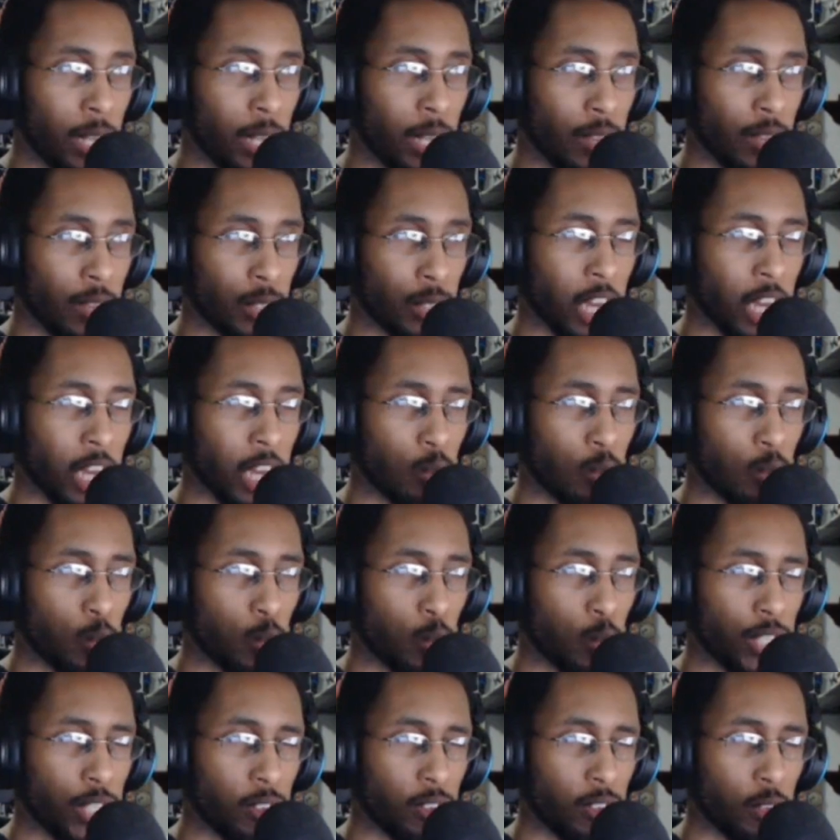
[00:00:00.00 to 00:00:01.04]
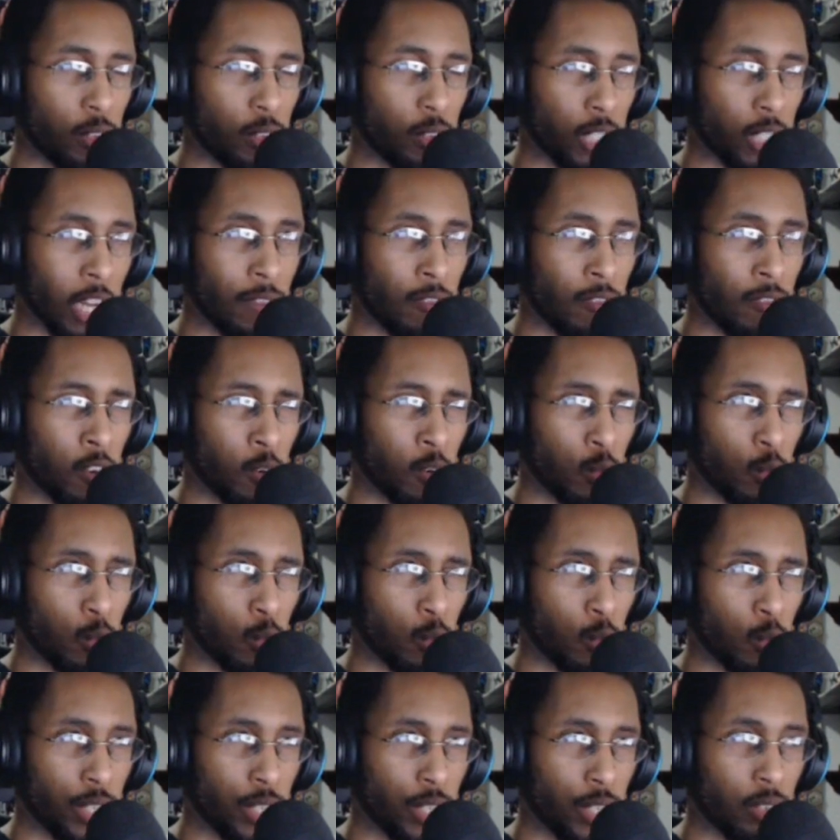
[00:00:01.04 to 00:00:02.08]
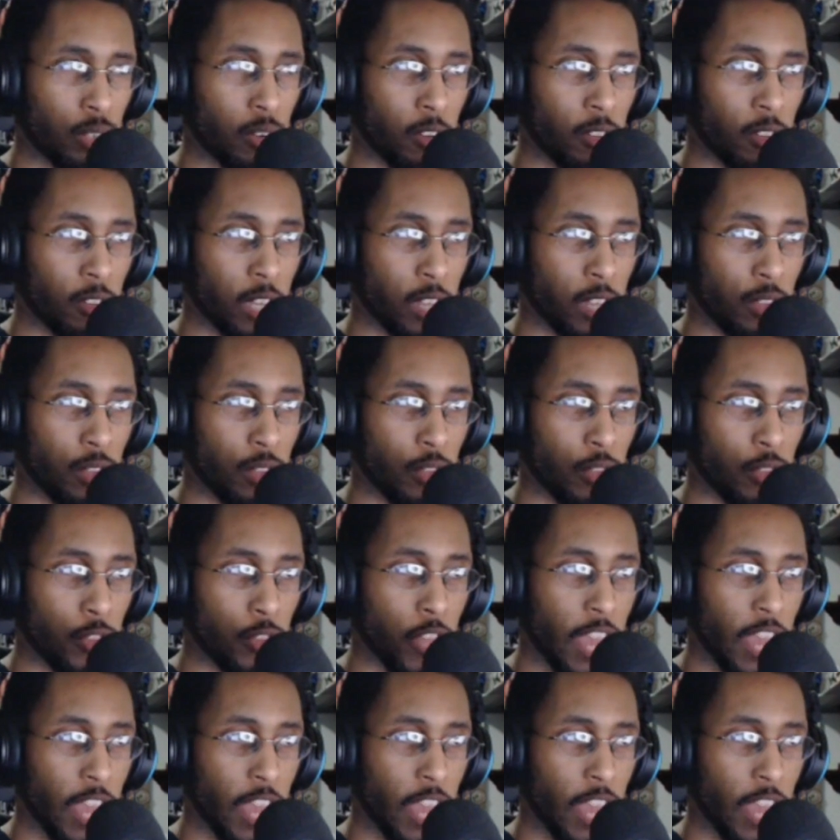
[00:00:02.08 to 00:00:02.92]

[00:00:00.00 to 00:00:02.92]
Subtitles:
same time, there's kind of a reason that